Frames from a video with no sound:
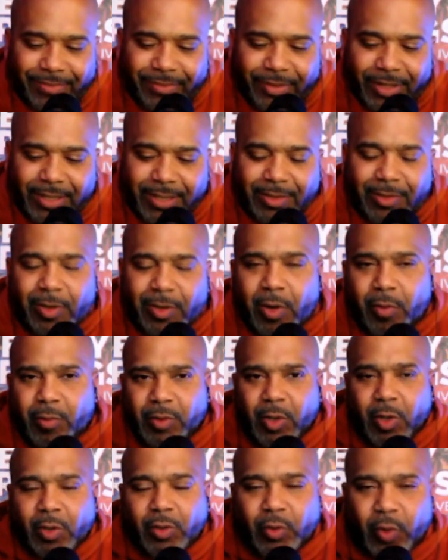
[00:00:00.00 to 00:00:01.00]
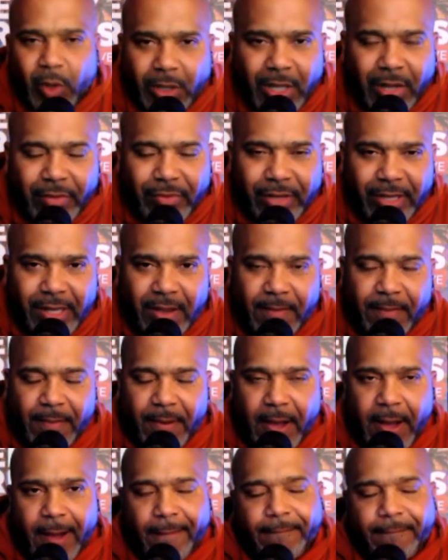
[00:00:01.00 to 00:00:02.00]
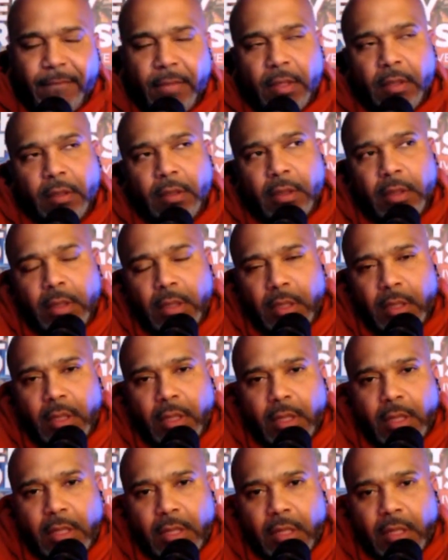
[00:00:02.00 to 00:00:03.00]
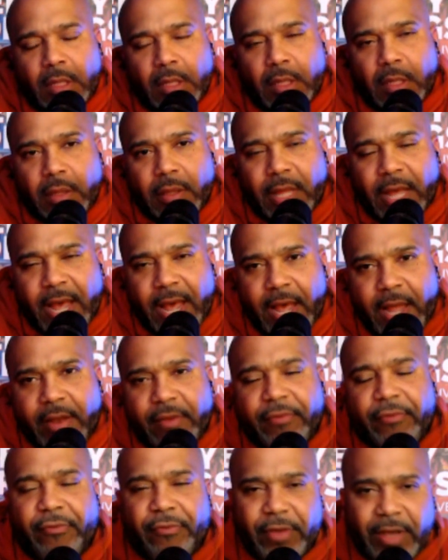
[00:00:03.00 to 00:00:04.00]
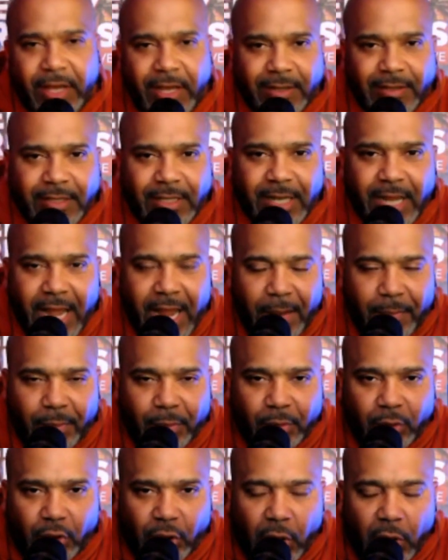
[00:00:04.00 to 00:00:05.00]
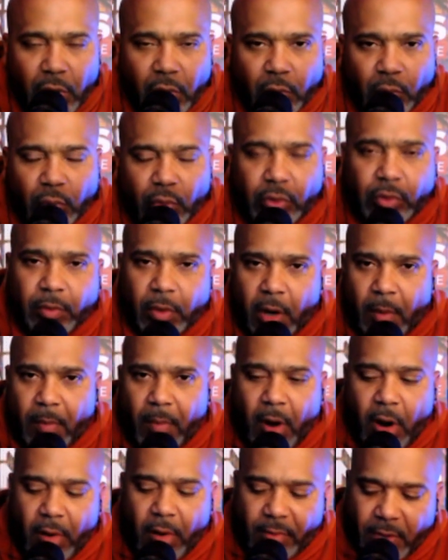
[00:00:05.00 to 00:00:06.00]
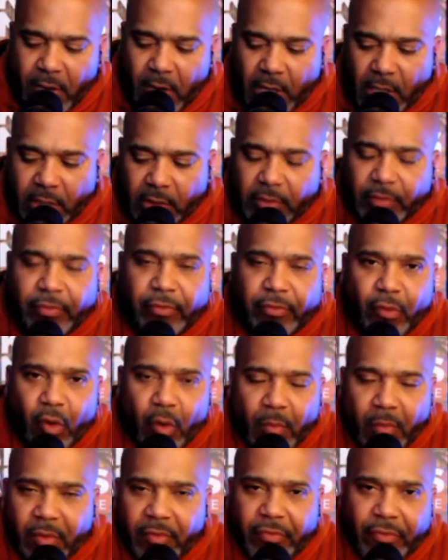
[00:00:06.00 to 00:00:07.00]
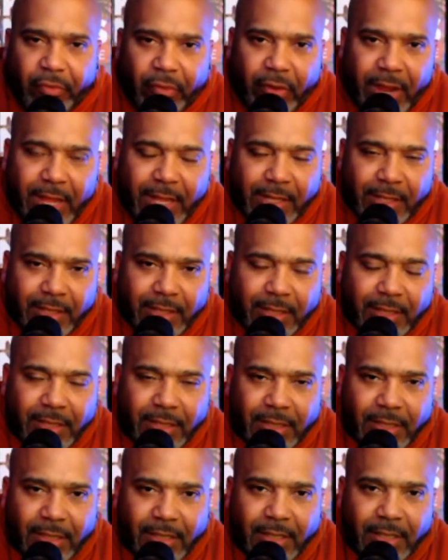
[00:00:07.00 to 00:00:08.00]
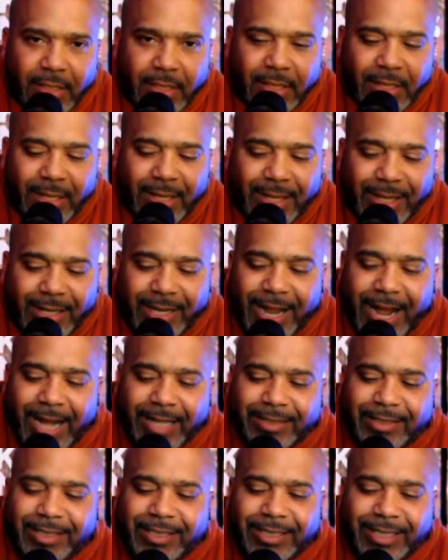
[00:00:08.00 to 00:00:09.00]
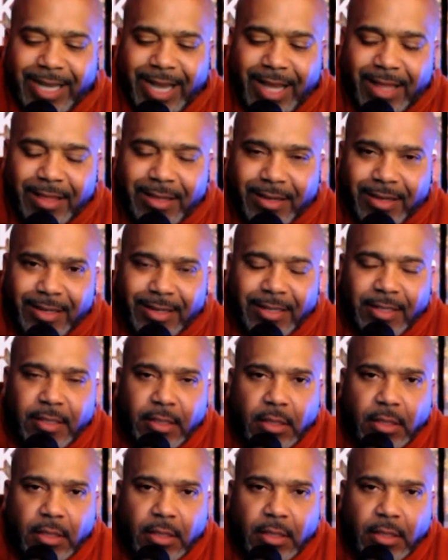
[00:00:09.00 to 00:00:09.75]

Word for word: Fizz was also on Love and Hip Hop. Then Fizz and Apryl Jones, Omarion's former friend, got together.